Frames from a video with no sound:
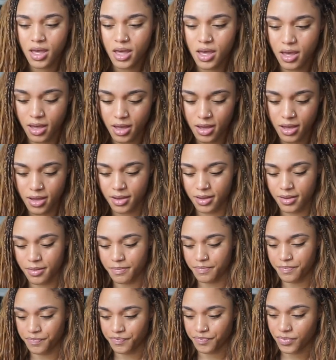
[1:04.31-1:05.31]

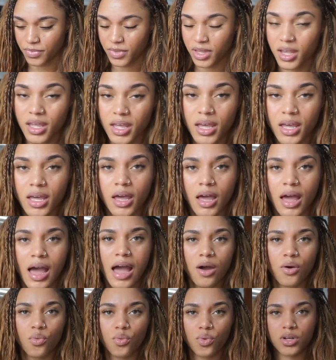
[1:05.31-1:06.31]

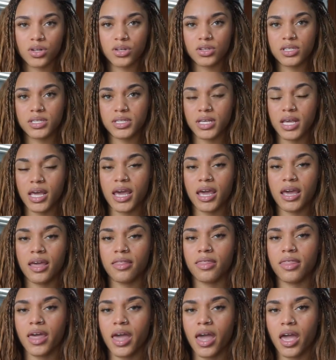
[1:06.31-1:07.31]
I will say
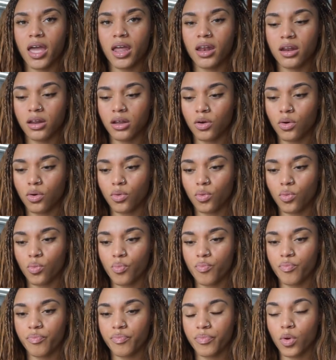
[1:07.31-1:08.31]
that
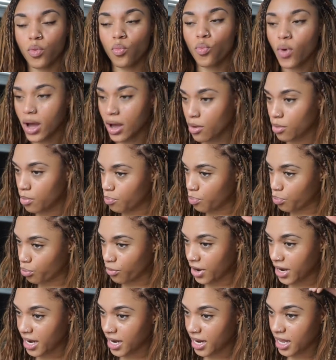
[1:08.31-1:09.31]
while
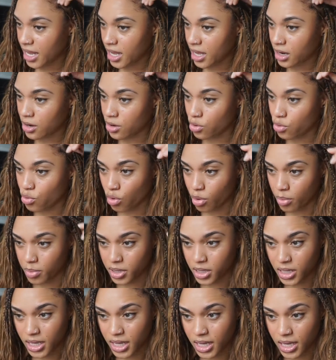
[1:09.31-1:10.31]
braiding
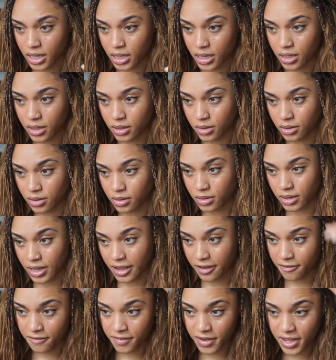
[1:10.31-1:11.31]
normally,
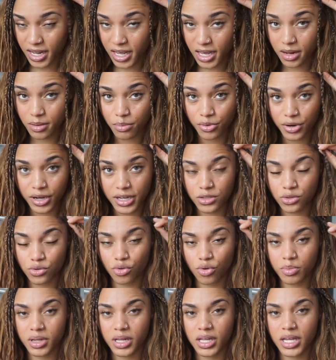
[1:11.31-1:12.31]
like feeding in braids
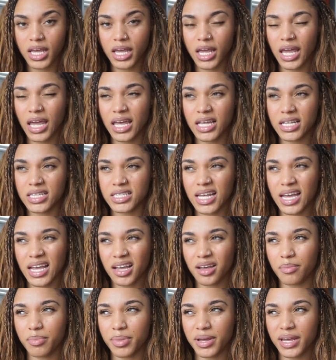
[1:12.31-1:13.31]
normally, is
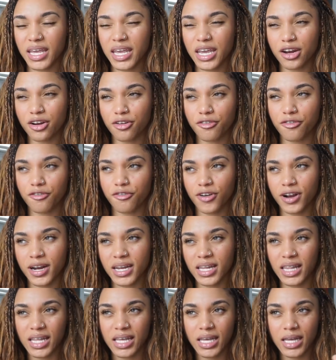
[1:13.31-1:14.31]
like a beginner
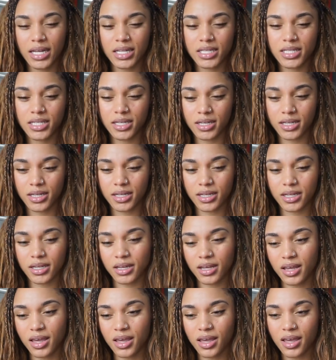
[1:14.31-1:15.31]
friendly to
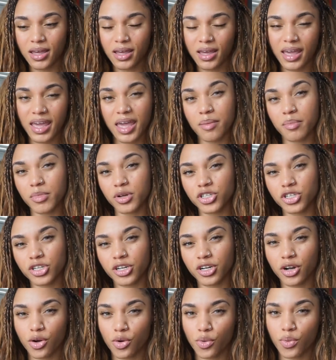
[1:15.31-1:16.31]

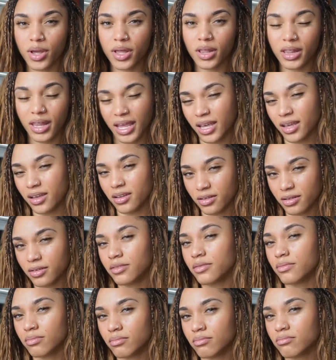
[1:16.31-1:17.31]
amateur like
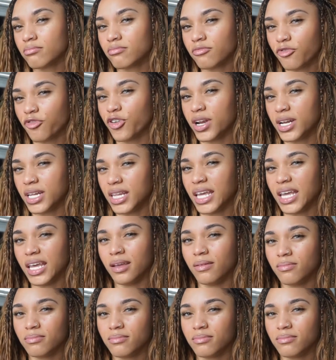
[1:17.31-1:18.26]
friendly